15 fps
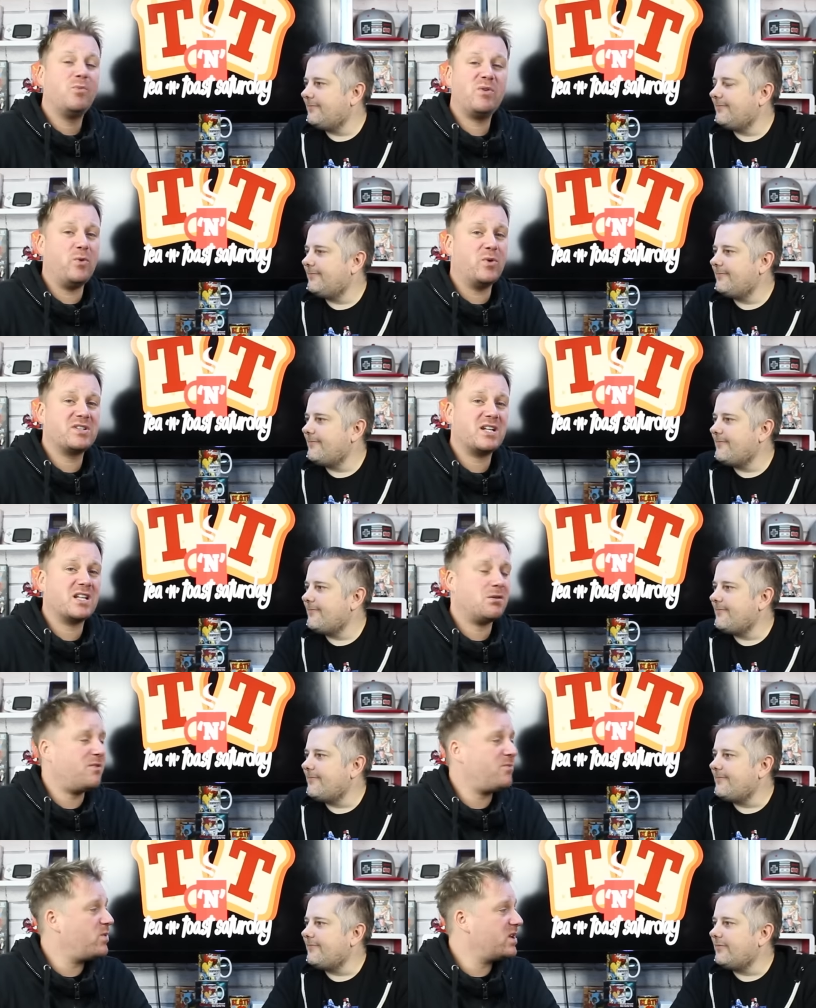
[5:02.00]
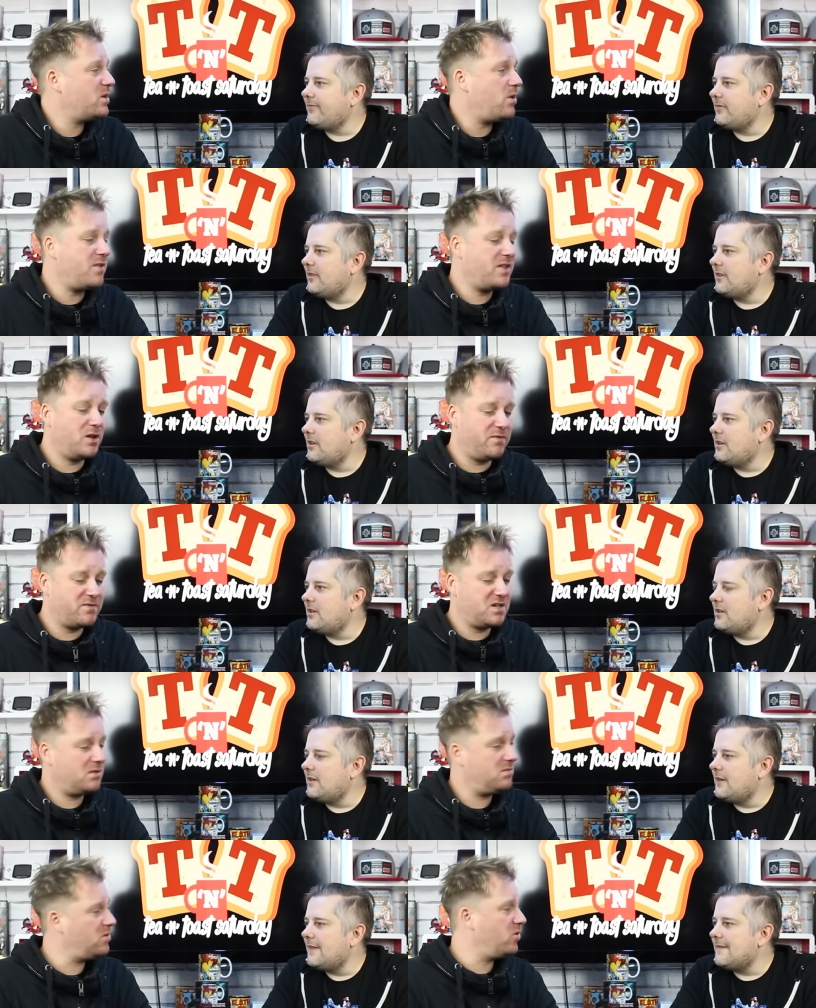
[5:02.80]
Speaker 1: We've always said that, haven't we? You either
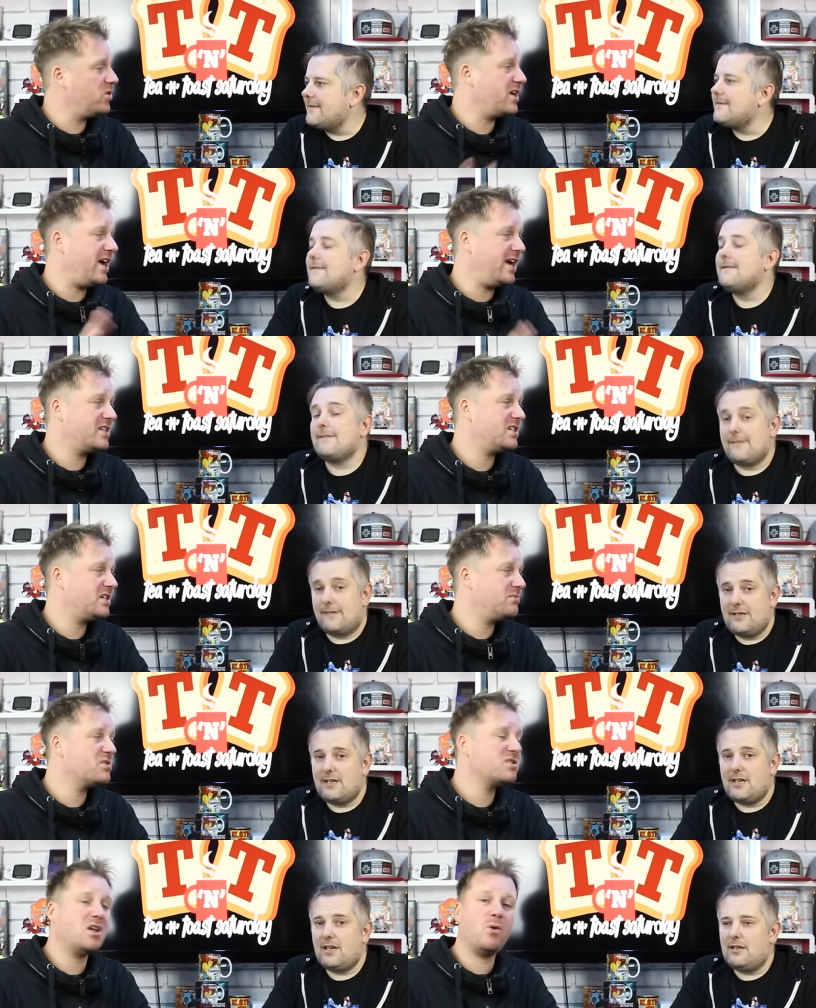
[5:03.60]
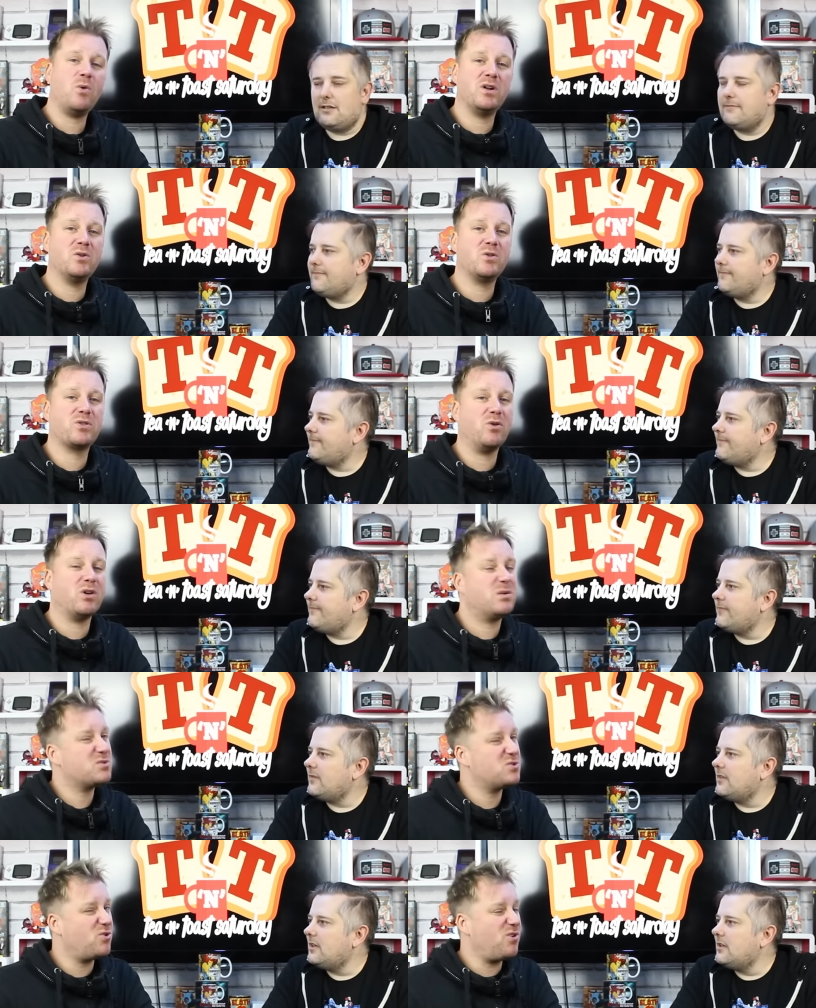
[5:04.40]
loved him or you hated him. Yeah. There's no one who thought
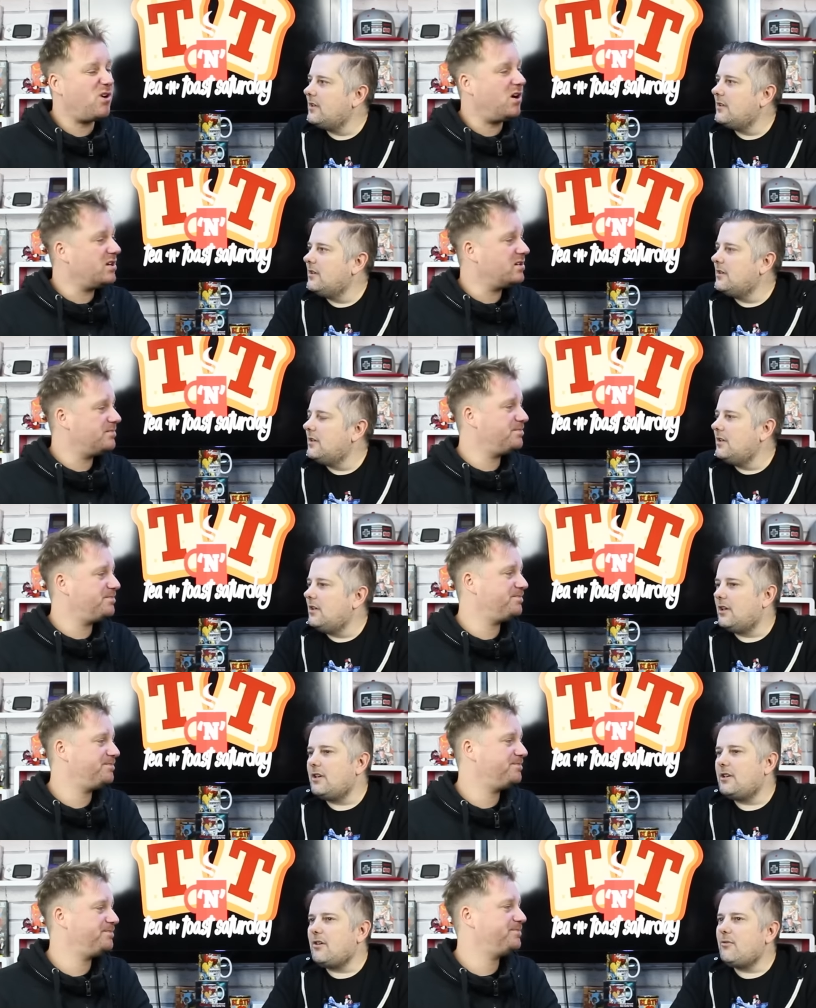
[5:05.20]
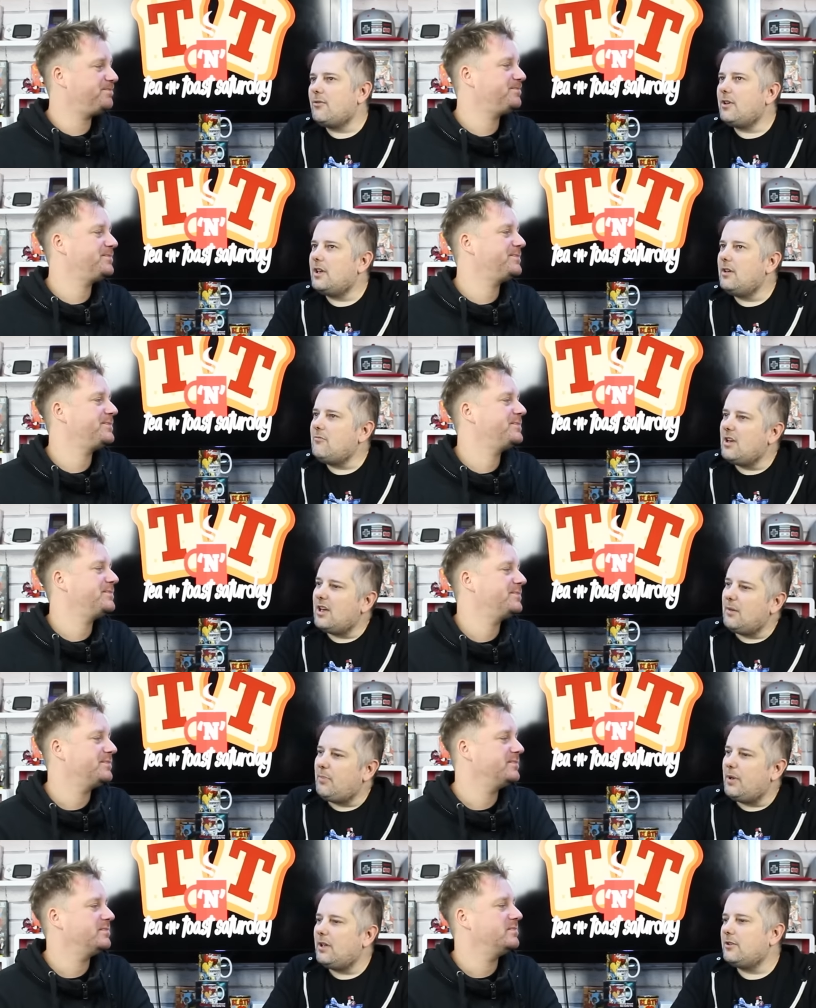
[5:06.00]
he was all right.
Speaker 2: And I don't think he
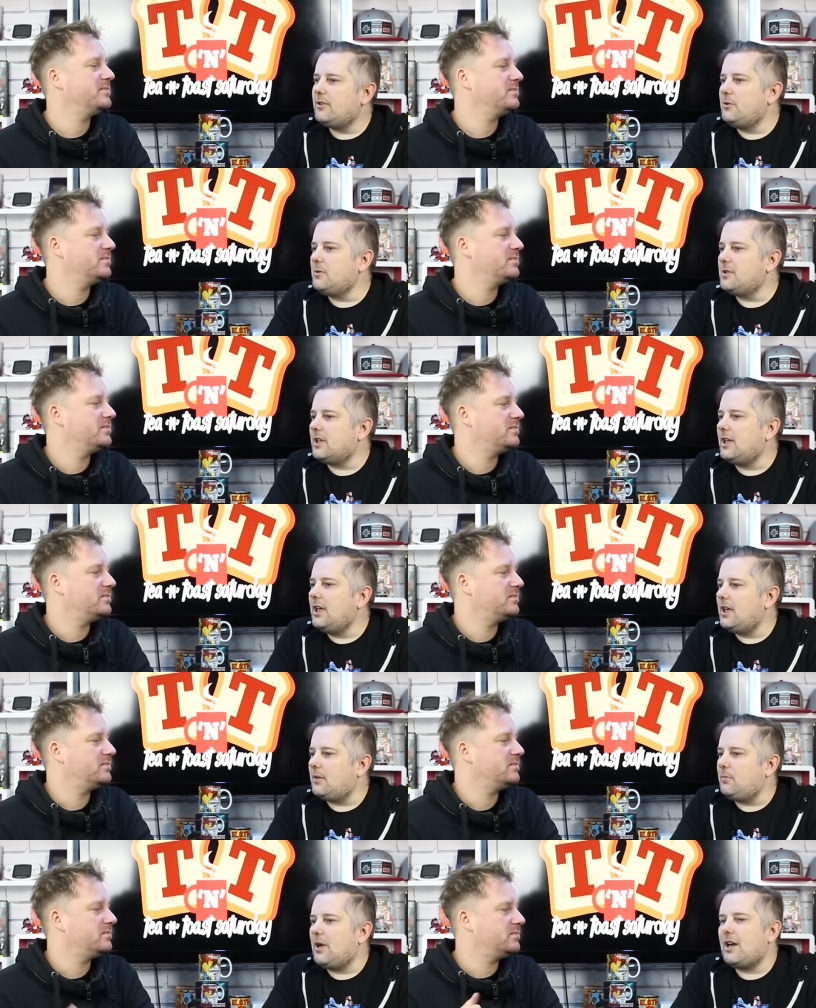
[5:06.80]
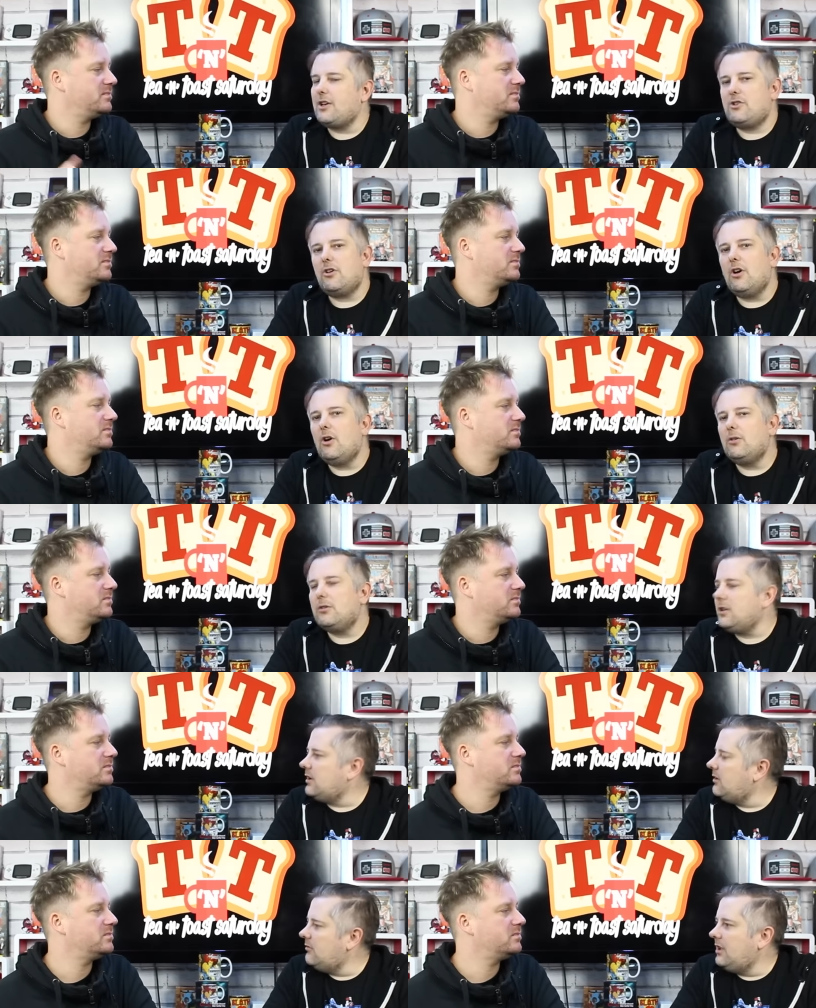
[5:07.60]
really appealed to you as a kid, but as you got
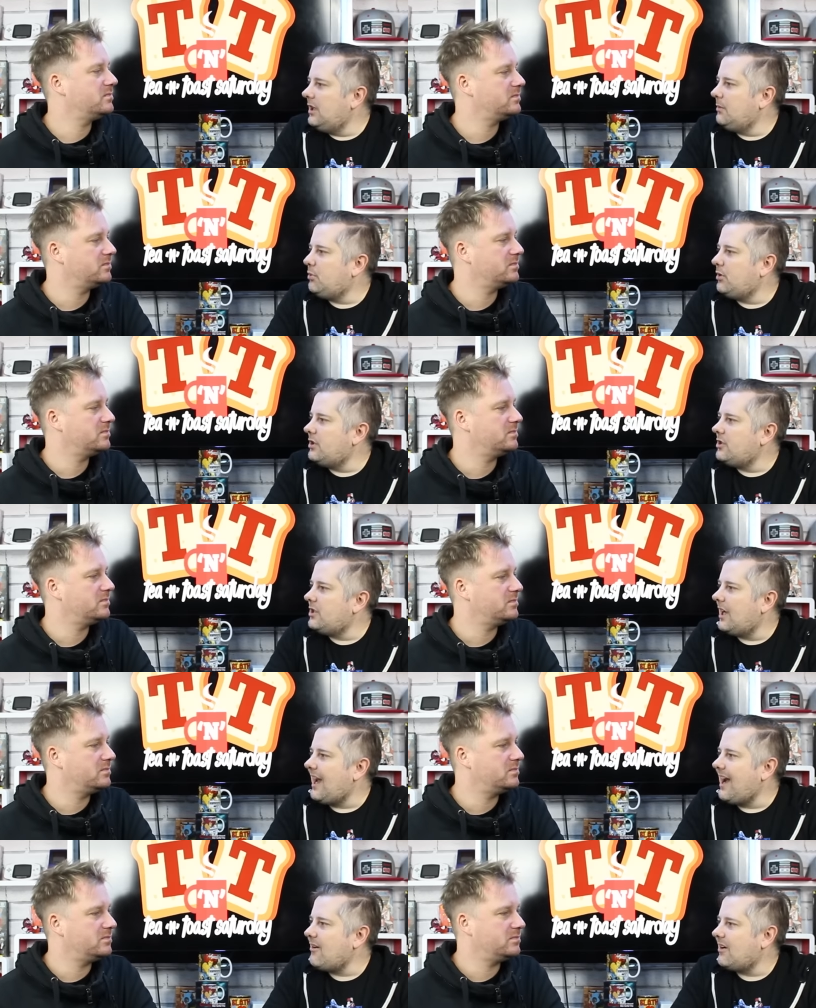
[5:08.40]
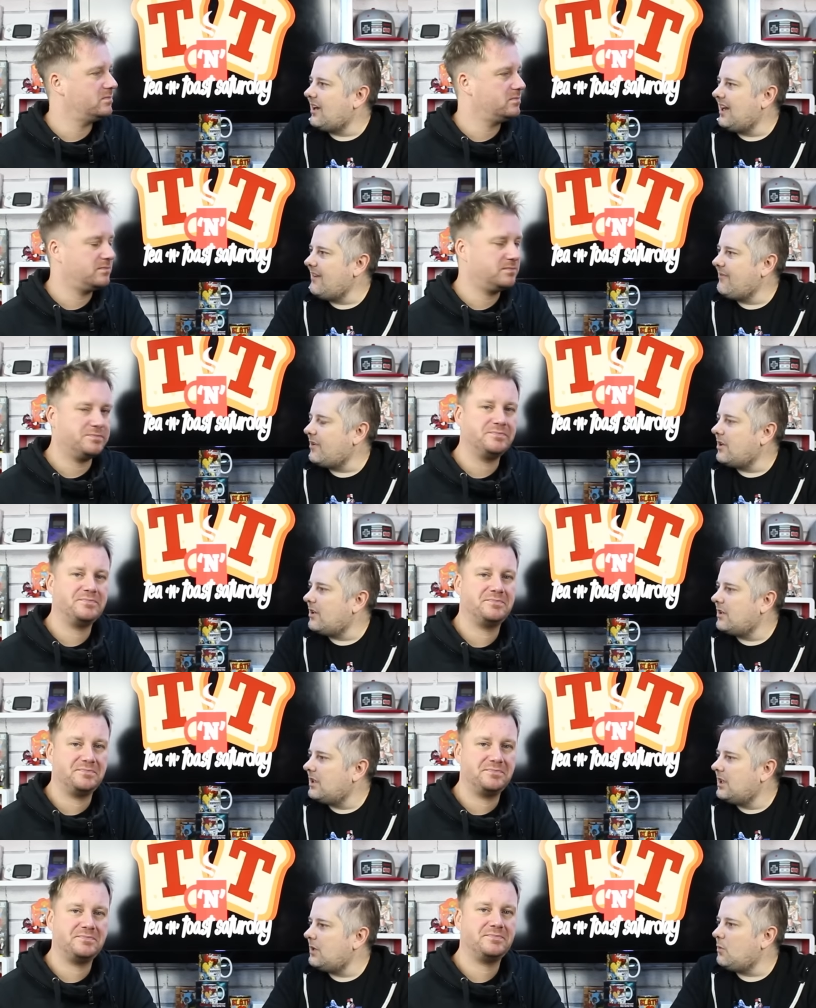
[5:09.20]
older, you can really appreciate how clever
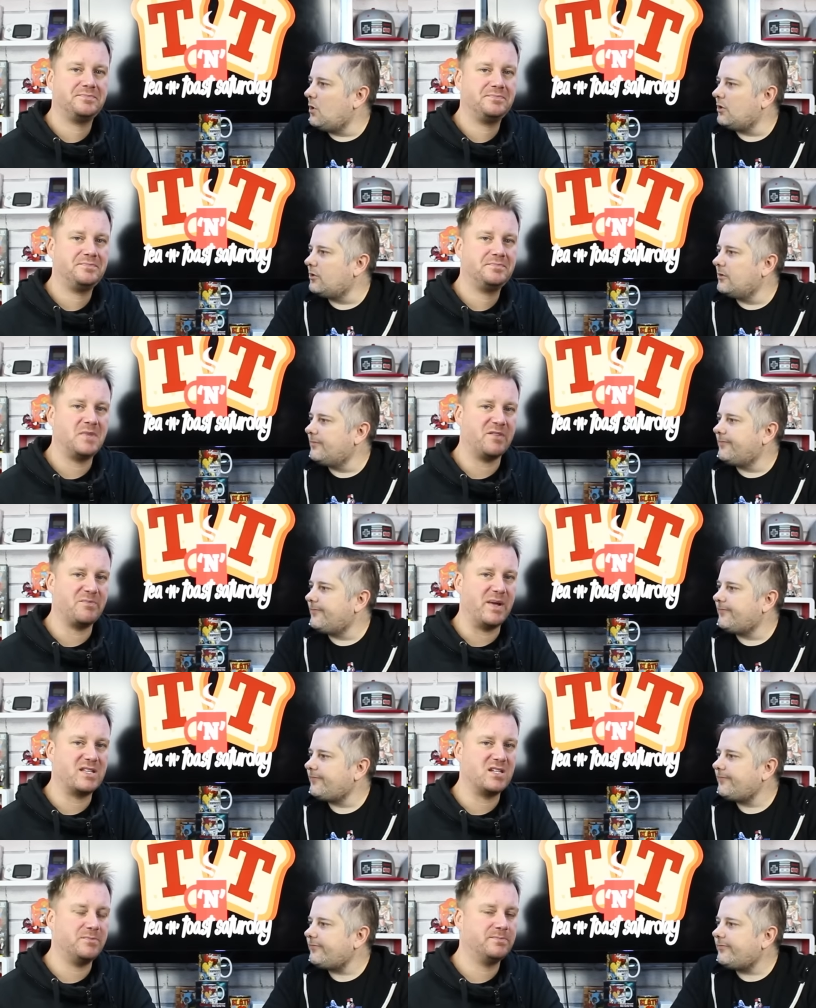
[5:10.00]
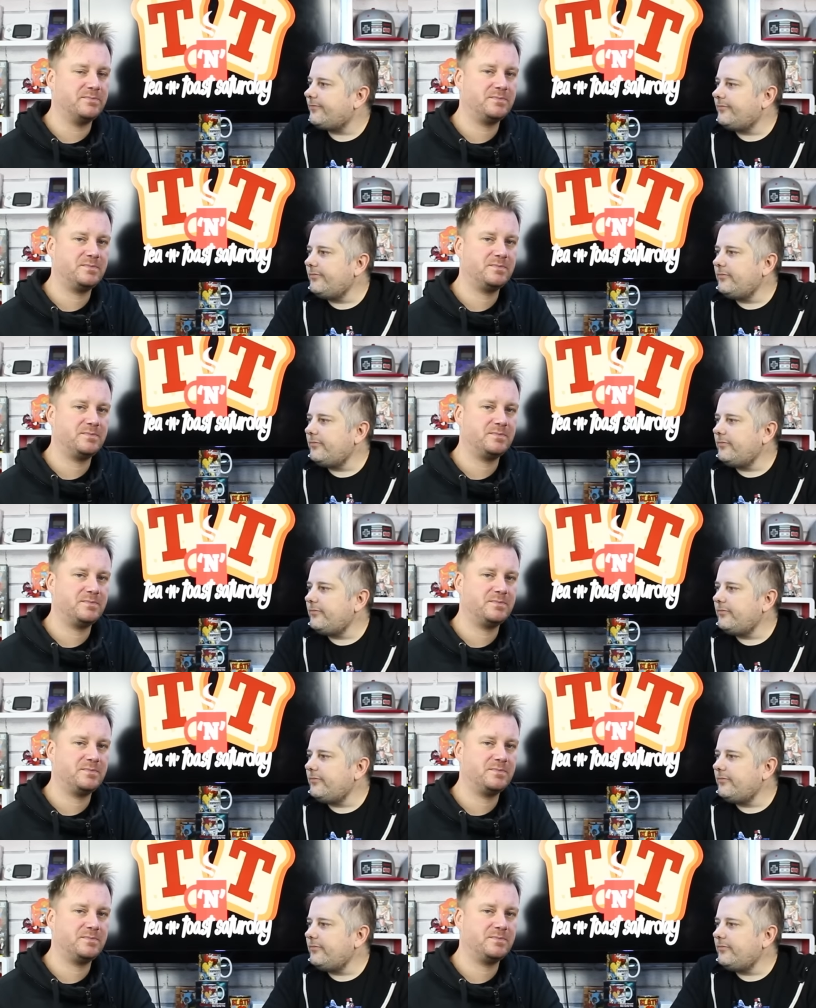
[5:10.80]
he
Speaker 1: was. I've met him.